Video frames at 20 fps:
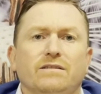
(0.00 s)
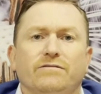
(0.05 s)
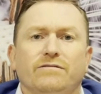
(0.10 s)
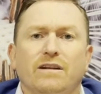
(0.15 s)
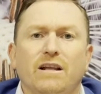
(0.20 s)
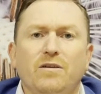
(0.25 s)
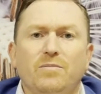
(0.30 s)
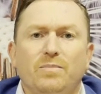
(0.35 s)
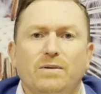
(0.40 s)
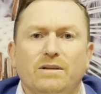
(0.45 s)

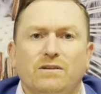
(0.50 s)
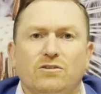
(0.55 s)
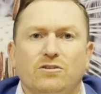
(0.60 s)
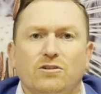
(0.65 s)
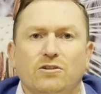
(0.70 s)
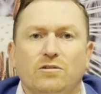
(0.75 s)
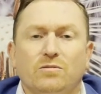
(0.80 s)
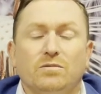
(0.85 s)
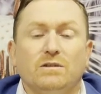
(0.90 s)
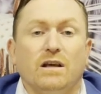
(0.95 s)
fallopian
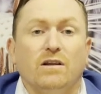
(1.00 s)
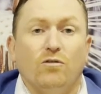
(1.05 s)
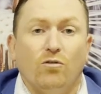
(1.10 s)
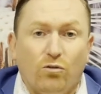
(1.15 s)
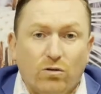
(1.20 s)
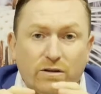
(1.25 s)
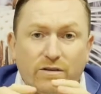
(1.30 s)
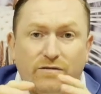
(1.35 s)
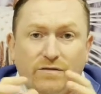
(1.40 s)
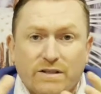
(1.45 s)
tubes, and
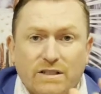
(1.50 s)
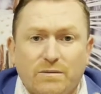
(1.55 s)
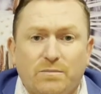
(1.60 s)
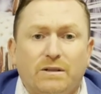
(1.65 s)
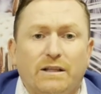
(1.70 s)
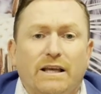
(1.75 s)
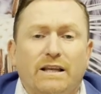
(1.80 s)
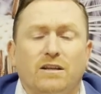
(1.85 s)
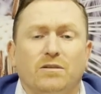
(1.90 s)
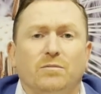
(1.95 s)
all the
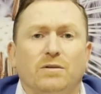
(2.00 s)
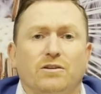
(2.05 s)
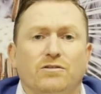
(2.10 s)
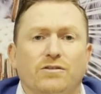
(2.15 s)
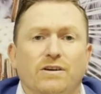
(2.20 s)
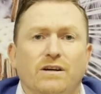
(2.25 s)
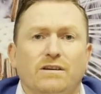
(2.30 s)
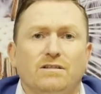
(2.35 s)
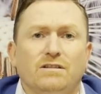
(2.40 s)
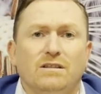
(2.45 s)
visible
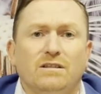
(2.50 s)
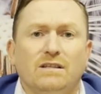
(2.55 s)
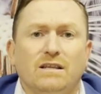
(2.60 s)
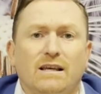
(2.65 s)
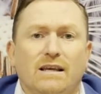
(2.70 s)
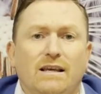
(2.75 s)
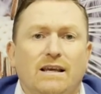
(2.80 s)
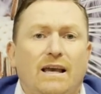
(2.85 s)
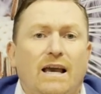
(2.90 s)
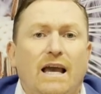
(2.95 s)
endometriosis,
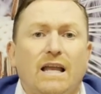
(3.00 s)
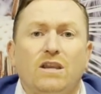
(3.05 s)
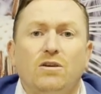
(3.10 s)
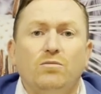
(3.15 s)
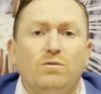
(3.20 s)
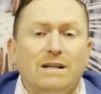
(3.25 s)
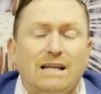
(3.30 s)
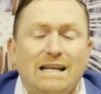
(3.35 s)
and you would